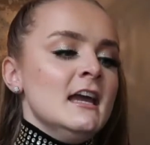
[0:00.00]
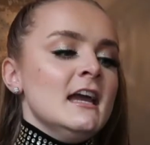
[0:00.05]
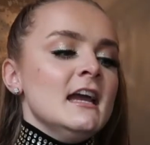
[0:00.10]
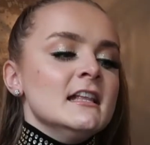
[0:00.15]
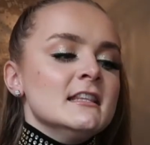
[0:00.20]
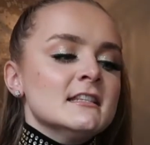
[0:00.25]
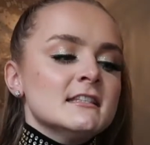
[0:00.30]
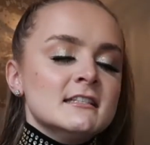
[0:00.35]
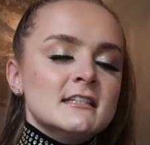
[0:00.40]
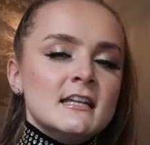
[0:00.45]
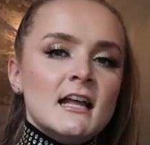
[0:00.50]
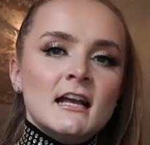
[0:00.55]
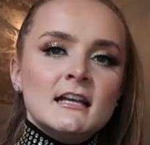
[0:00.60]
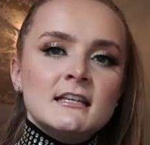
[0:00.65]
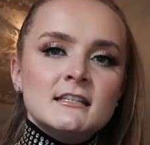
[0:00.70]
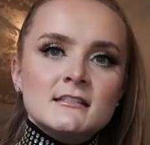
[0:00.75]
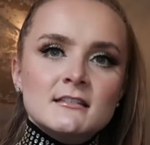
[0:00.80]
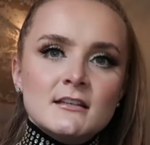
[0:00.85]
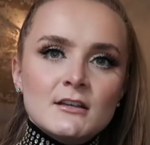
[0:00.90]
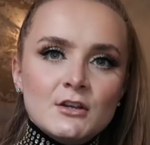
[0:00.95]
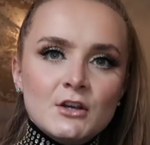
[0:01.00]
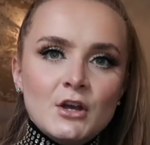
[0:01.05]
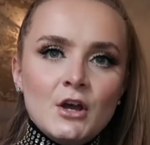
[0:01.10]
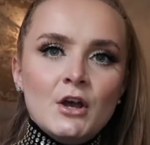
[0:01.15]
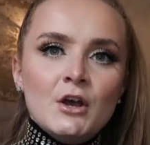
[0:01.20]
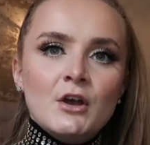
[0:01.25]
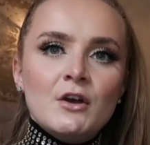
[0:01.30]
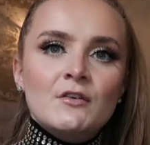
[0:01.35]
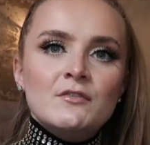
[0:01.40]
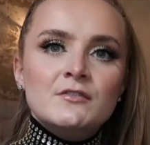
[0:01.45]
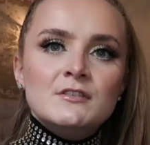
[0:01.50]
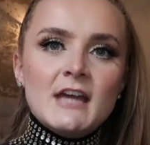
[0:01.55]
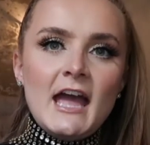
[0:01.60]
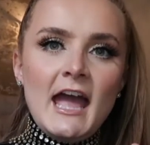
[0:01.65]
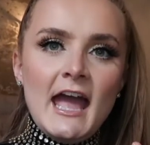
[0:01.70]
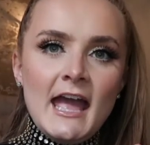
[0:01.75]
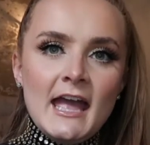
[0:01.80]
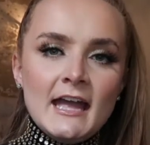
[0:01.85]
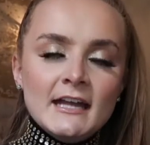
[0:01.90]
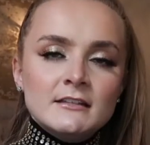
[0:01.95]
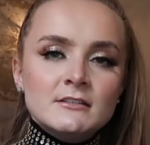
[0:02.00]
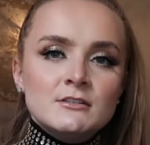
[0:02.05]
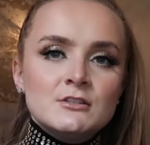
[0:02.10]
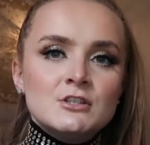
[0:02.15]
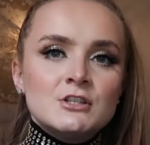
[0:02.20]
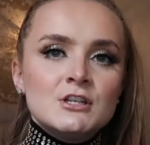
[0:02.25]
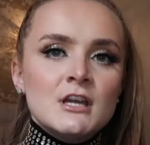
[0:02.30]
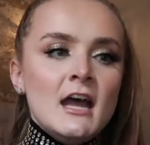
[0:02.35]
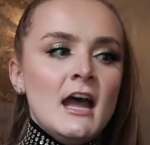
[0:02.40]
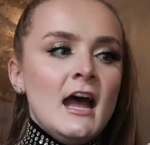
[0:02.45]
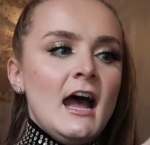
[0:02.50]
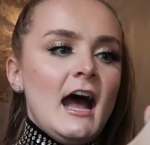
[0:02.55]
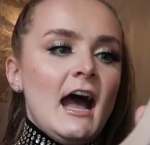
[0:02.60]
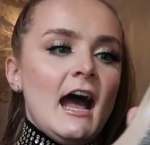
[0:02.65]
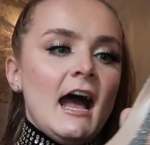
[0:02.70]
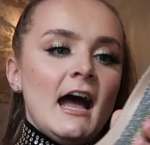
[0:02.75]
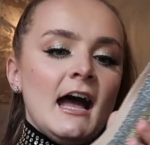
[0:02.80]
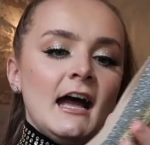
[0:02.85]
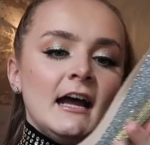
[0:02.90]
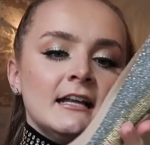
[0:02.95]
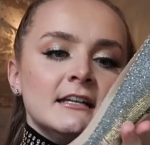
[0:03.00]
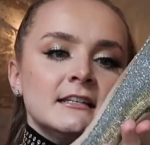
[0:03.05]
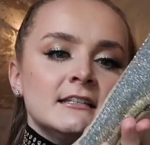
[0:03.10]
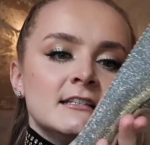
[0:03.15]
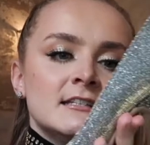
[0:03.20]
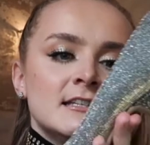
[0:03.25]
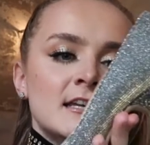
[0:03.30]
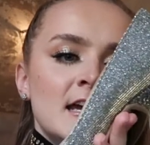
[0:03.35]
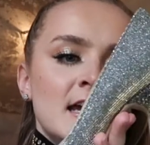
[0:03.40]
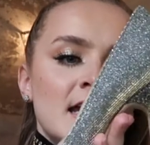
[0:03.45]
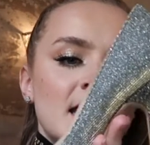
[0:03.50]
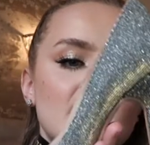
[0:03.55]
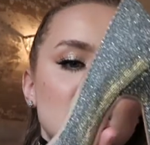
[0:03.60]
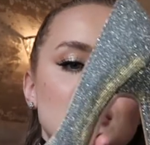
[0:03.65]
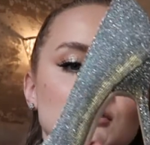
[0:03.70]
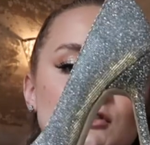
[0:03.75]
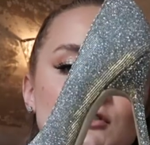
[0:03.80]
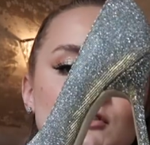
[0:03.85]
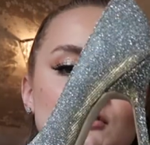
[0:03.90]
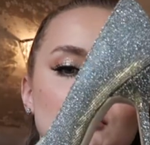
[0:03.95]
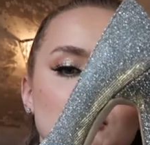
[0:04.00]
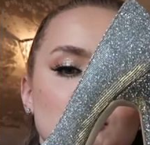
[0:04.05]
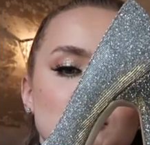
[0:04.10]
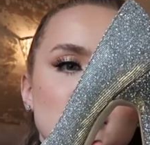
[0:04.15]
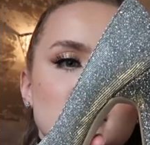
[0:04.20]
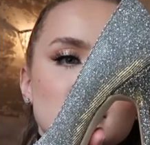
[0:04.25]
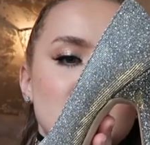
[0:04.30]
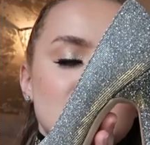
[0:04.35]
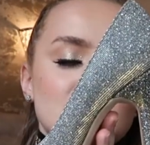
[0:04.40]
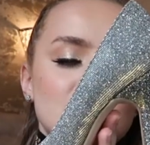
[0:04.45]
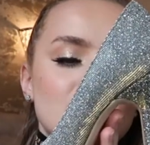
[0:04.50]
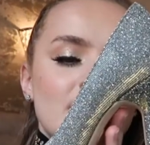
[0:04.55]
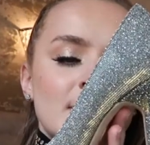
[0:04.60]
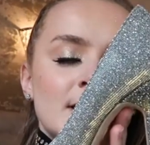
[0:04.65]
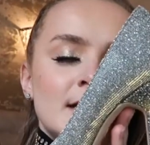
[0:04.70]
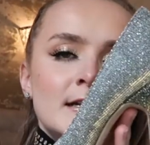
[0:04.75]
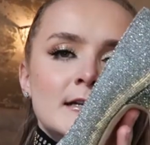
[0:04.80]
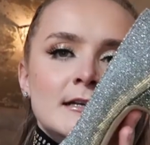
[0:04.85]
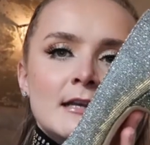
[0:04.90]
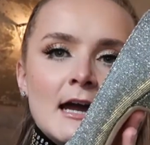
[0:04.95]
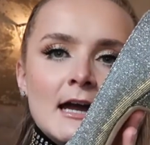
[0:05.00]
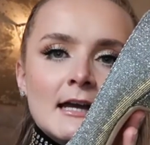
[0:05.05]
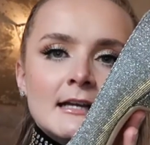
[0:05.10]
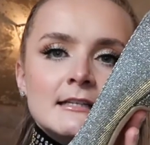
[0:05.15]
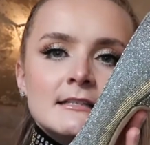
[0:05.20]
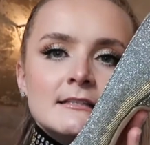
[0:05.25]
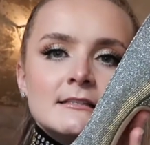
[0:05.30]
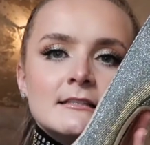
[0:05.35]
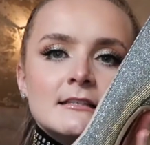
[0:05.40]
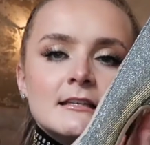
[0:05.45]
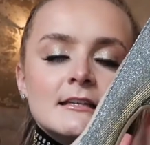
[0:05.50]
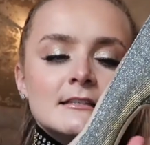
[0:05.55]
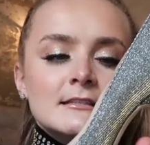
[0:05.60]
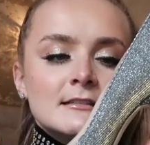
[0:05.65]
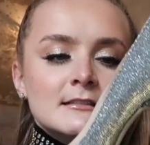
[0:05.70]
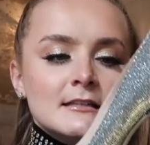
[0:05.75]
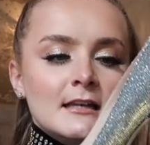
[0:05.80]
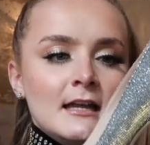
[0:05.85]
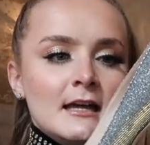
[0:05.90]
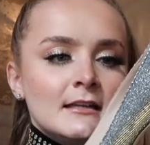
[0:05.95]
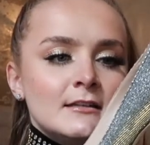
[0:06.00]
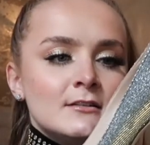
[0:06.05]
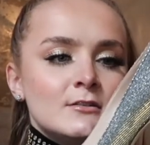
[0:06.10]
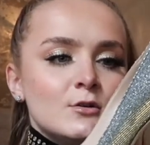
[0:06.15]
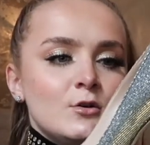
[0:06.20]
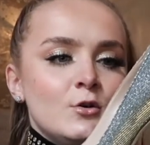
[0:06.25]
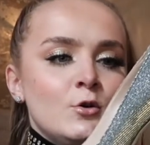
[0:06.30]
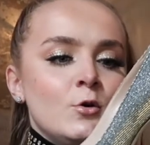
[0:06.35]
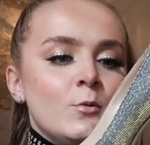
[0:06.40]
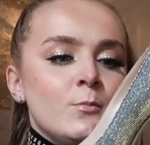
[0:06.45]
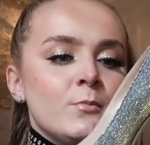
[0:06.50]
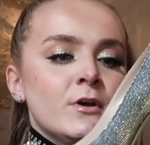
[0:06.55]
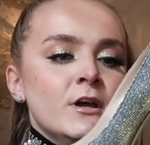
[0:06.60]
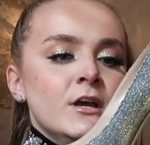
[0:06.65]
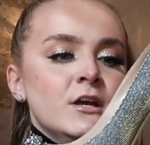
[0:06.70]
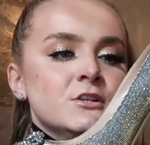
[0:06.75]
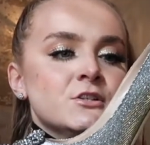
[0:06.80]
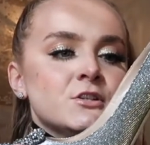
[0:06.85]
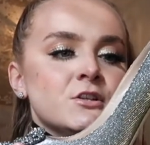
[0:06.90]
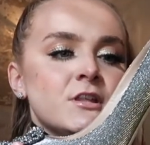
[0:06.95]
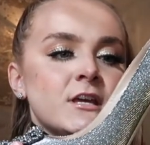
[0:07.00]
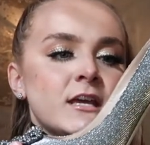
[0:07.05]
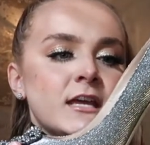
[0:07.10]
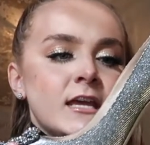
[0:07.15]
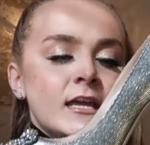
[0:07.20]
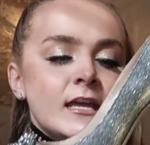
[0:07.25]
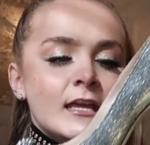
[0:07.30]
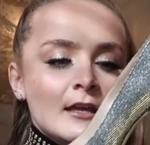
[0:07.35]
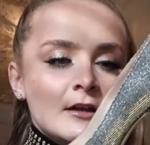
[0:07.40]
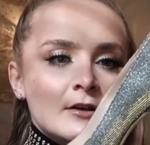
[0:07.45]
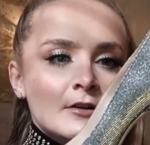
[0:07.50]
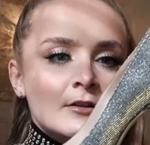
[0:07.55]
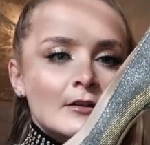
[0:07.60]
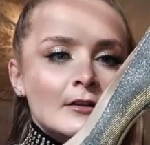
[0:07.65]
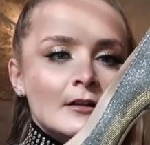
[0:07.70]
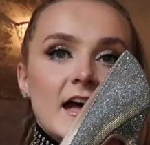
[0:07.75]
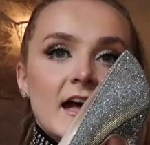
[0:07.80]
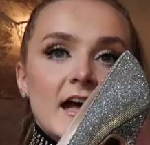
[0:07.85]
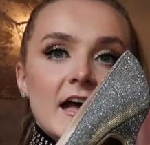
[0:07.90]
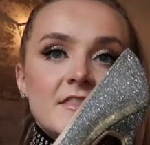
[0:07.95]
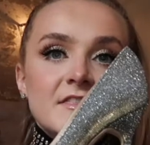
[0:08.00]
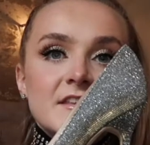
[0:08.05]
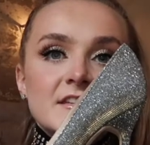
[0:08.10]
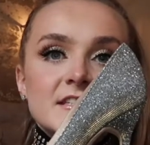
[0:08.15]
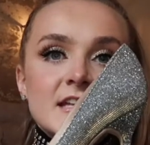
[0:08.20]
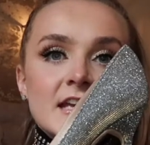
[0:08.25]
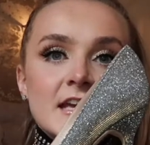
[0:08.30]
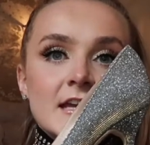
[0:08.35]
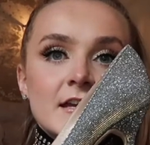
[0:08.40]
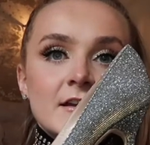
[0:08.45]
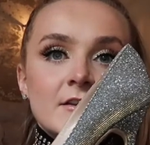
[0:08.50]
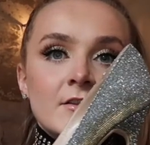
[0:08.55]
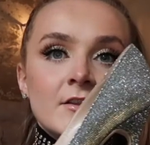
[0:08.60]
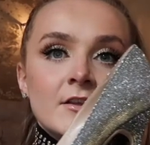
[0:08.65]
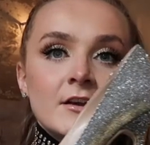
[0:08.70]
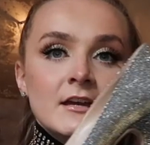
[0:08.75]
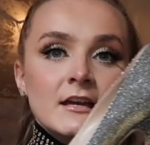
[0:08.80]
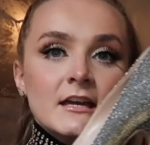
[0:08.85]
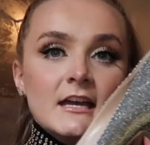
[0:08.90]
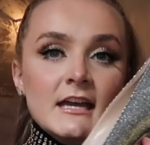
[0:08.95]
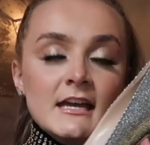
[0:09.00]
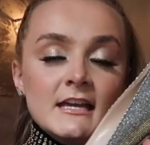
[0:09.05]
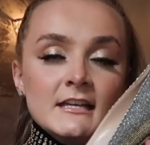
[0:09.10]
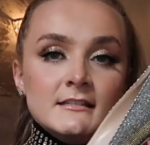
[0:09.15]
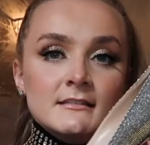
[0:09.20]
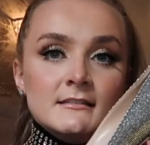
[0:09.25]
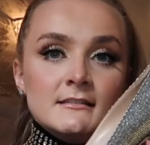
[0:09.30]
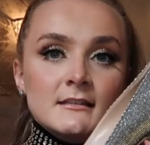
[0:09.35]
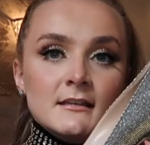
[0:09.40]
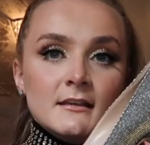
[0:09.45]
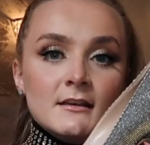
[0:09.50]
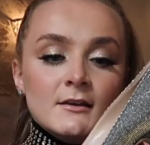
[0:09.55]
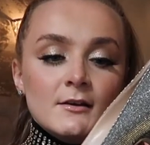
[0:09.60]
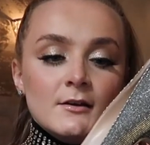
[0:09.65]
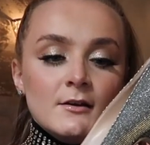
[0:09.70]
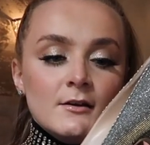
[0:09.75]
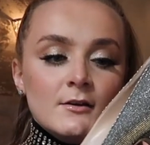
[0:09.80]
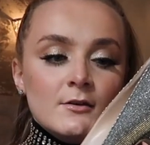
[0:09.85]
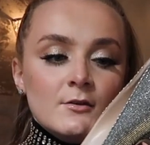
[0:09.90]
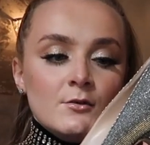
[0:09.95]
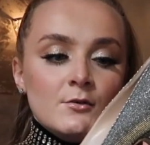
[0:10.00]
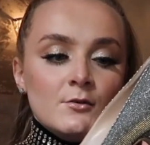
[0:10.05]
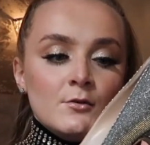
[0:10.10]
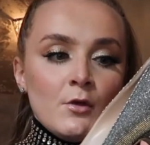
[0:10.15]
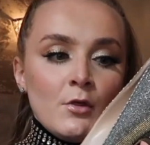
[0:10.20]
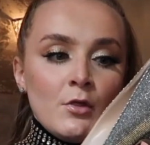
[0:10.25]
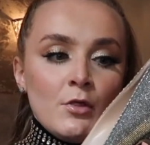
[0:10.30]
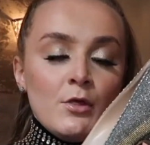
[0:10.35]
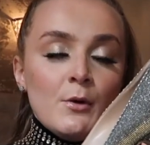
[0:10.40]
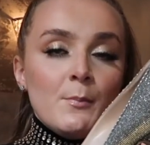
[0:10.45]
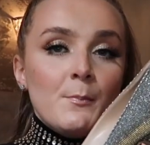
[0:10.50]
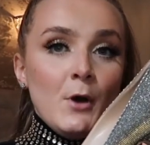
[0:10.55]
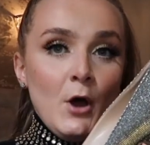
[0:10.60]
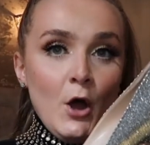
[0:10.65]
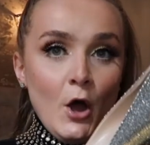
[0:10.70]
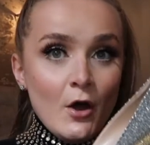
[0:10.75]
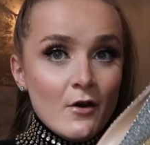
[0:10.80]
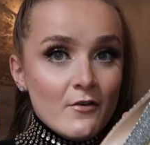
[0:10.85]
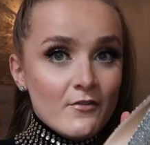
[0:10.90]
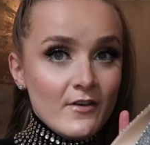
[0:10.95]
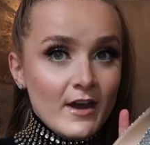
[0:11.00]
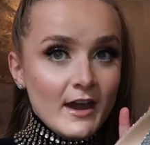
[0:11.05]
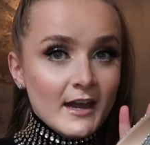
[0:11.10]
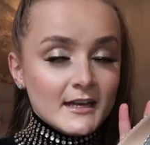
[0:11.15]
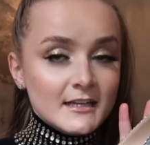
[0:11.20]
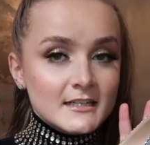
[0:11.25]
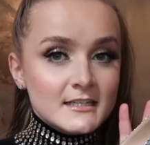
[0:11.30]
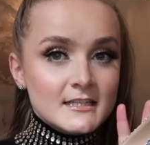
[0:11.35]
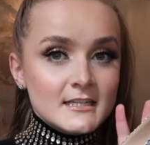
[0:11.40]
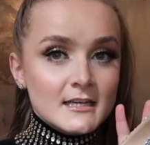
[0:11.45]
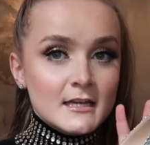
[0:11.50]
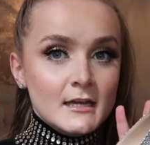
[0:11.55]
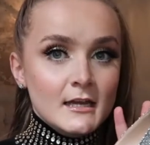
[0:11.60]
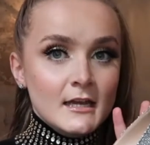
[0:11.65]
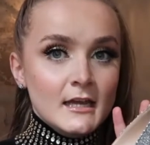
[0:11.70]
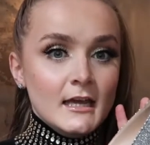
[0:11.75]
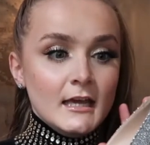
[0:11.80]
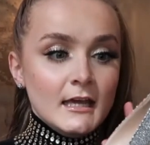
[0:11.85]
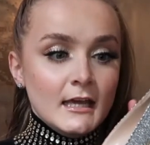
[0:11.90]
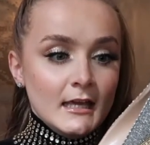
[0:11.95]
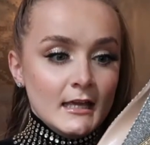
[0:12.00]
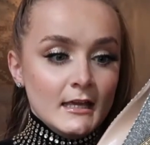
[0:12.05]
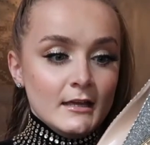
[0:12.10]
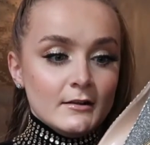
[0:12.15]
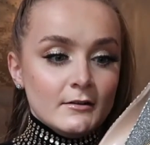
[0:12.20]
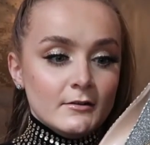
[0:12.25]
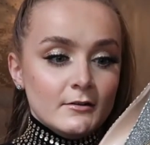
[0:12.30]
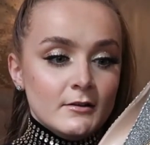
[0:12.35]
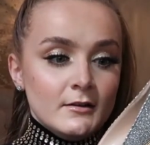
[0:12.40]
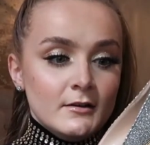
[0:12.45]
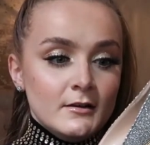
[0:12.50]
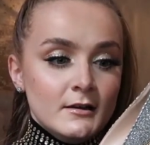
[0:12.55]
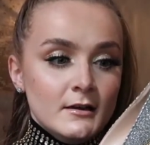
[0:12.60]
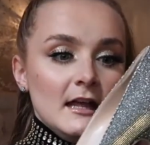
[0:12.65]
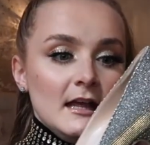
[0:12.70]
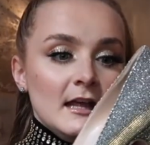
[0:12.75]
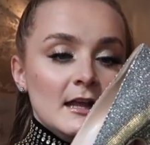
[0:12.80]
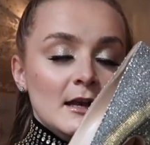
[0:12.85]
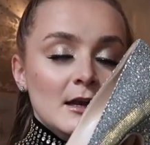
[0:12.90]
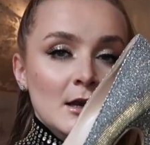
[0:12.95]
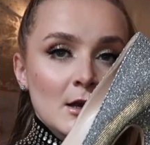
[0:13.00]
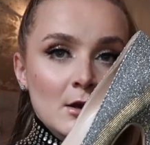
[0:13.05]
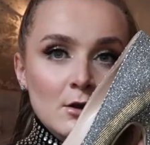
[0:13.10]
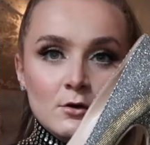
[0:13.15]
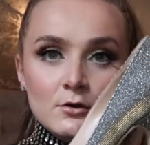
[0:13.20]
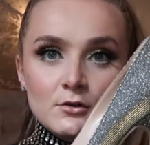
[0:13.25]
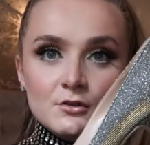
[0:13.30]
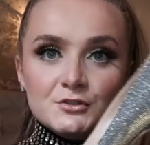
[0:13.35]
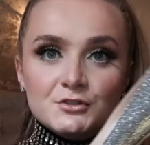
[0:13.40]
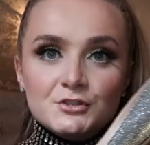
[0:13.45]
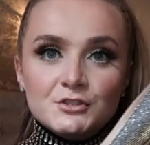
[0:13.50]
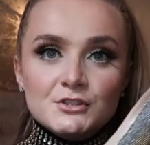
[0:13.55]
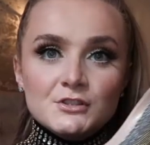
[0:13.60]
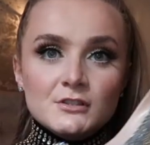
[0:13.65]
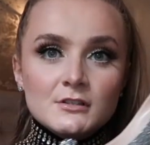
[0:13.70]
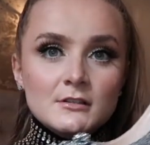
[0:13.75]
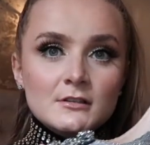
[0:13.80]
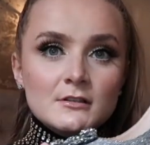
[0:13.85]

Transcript: It's nice curved edge, and it just goes into a nice slant up to the heel. And this heel is the perfect heel. It looks